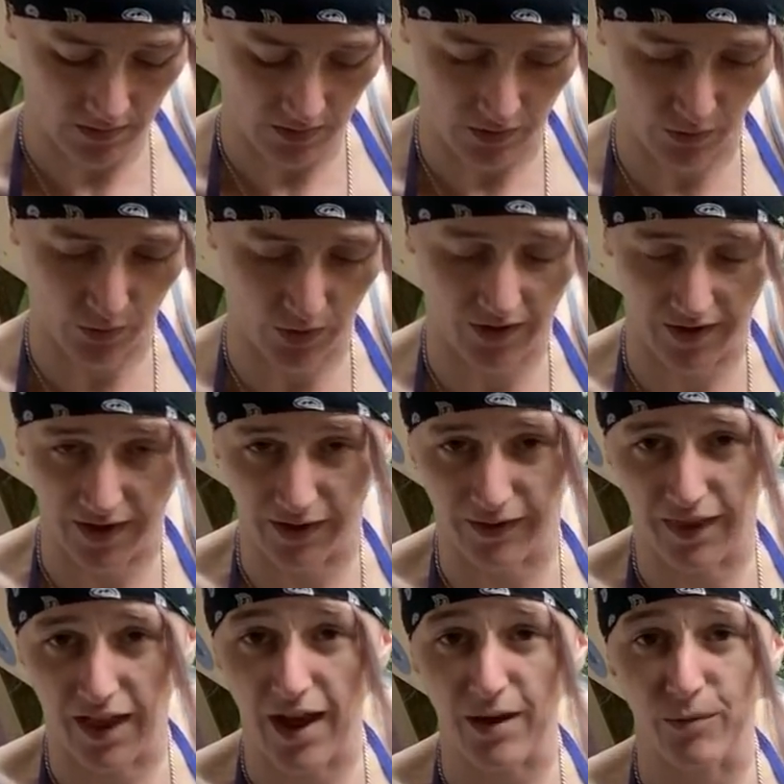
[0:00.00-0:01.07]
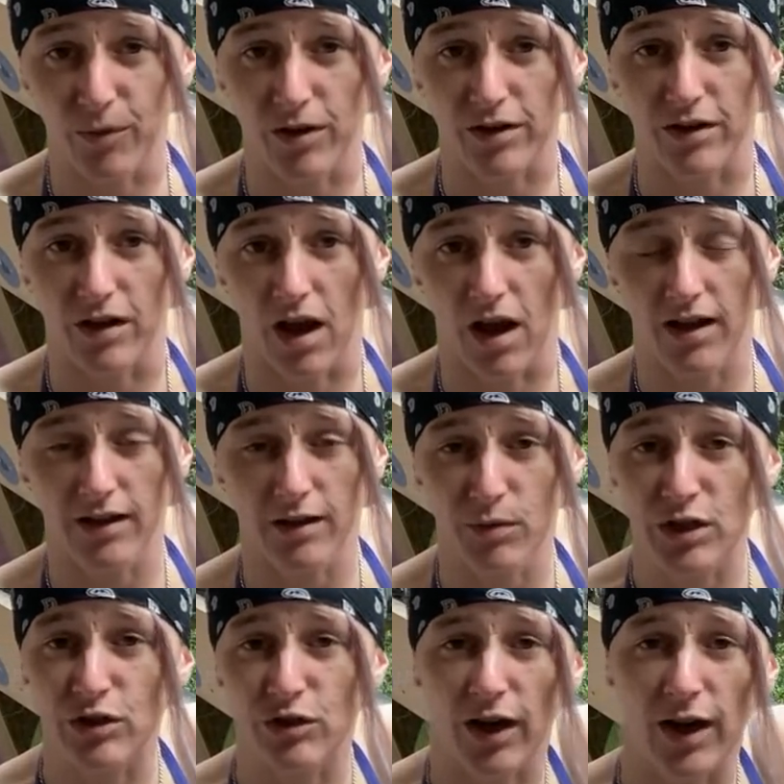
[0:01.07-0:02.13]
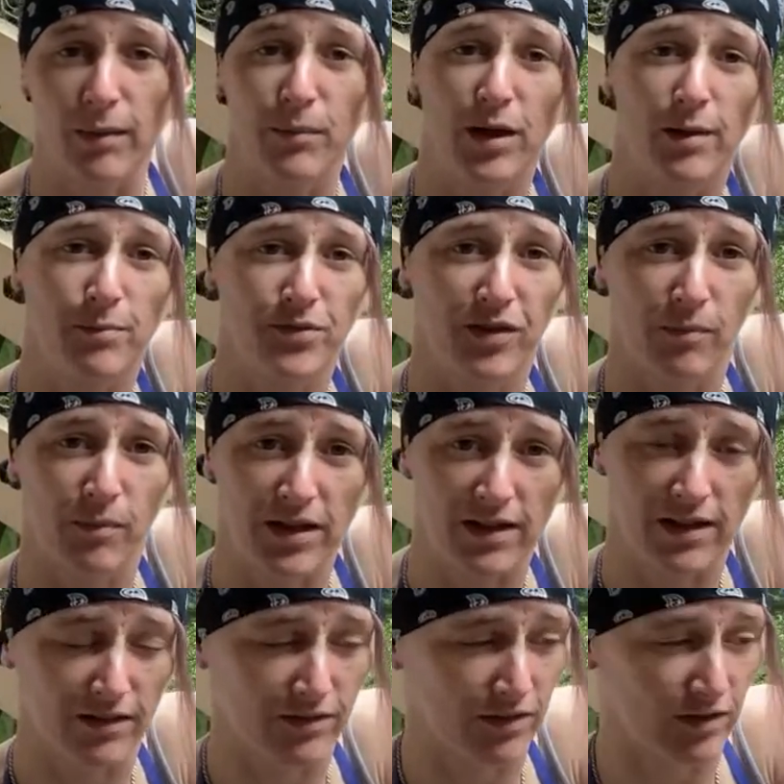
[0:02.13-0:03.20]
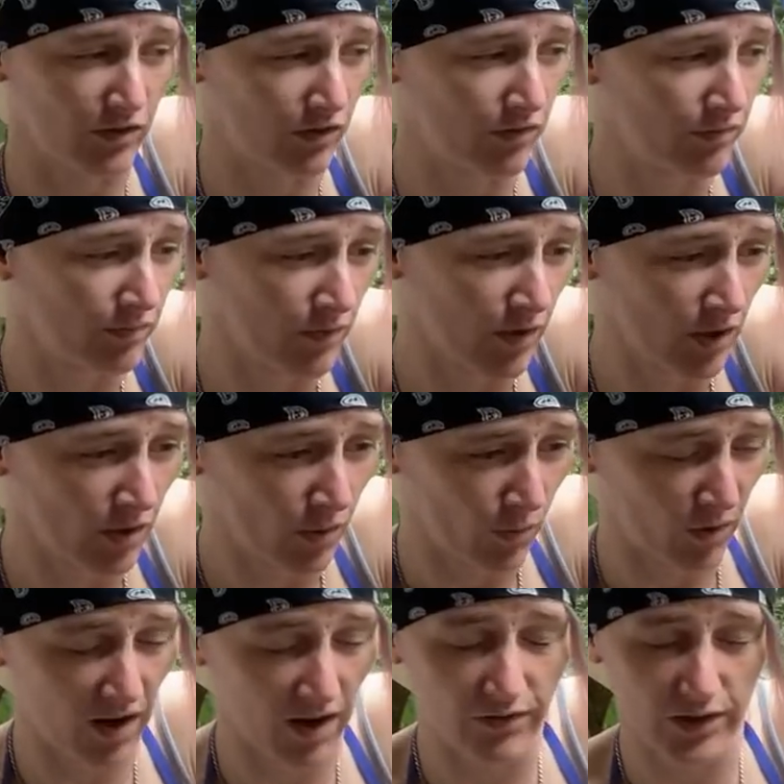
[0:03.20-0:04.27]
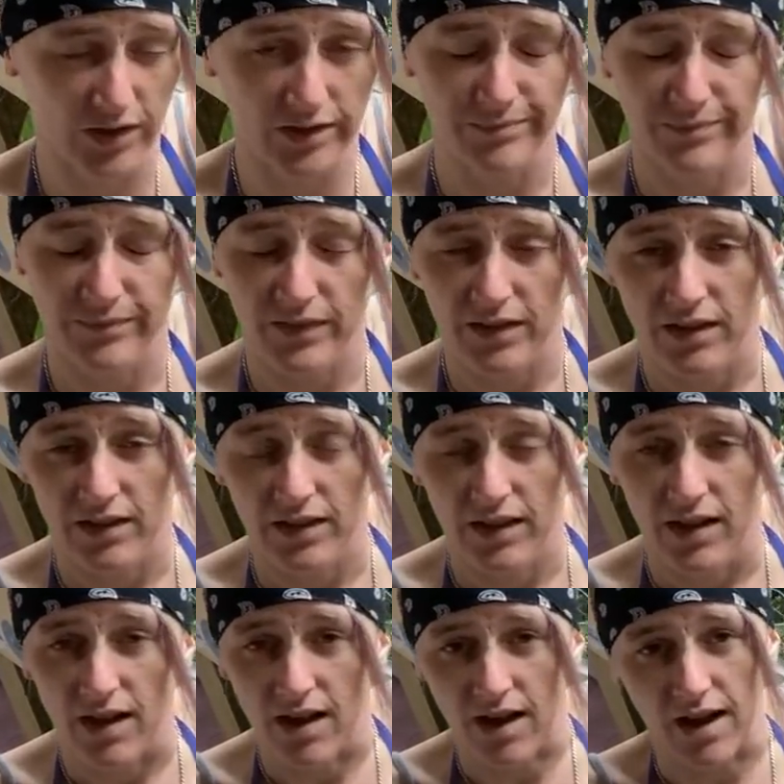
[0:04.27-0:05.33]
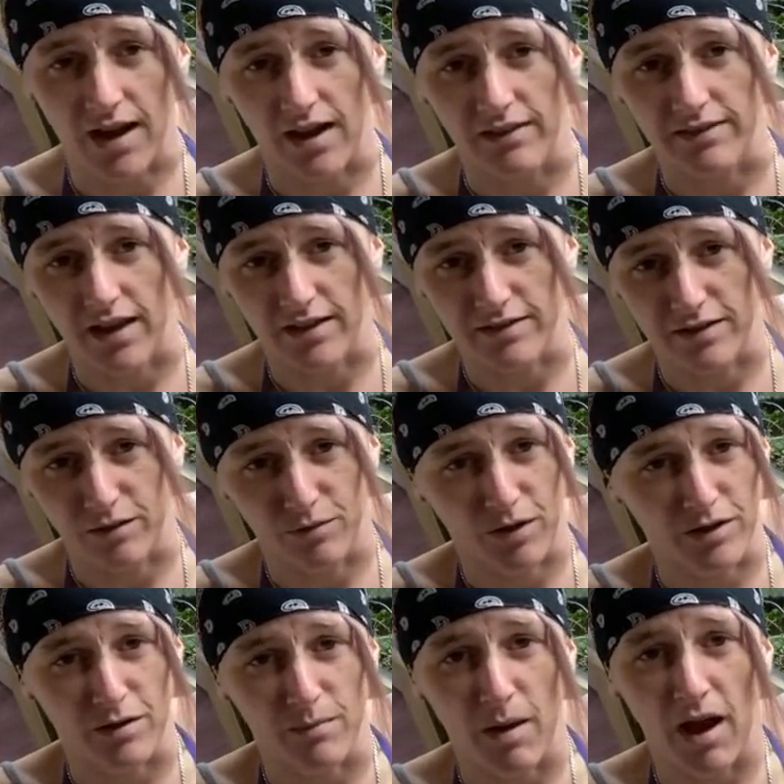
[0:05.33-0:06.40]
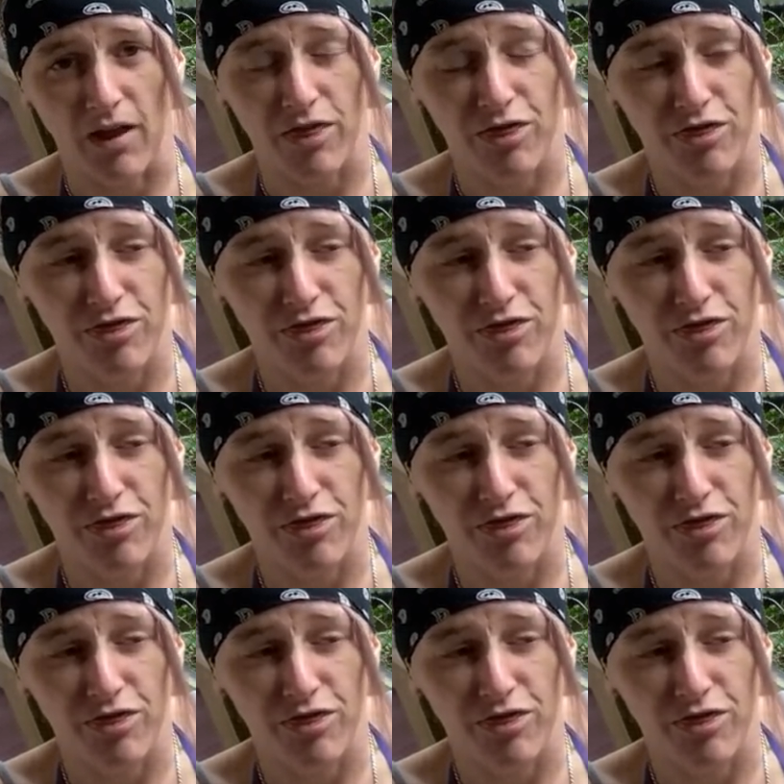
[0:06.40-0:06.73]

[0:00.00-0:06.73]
You want an airline where you're not going to be crammed up somebody else's whatever, that's going to run you about